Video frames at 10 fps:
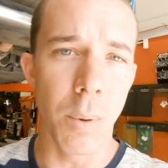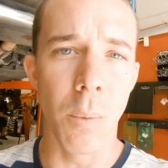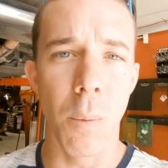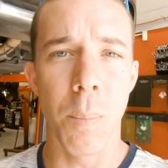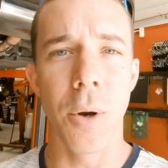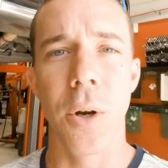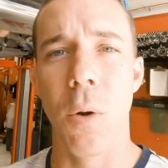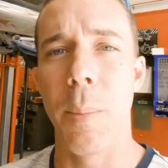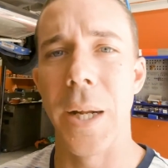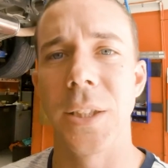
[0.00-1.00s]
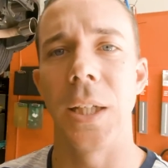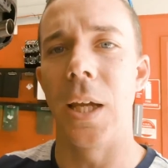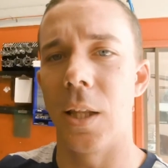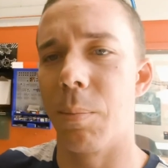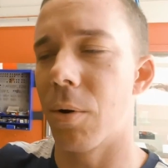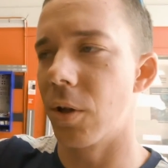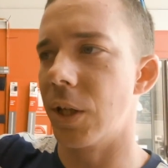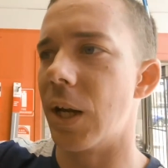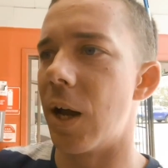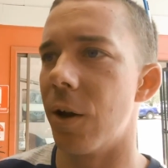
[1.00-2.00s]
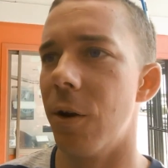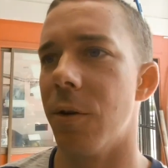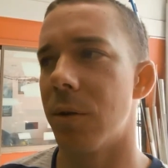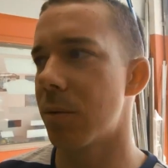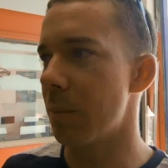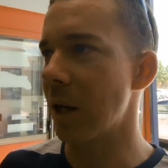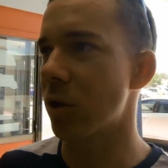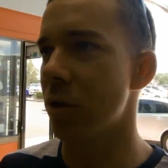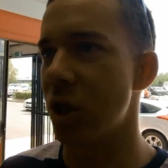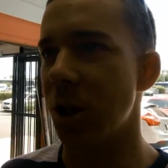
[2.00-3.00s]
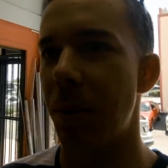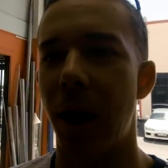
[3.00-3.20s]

but we'll put it all back together, put it on the dyno, make sure that she's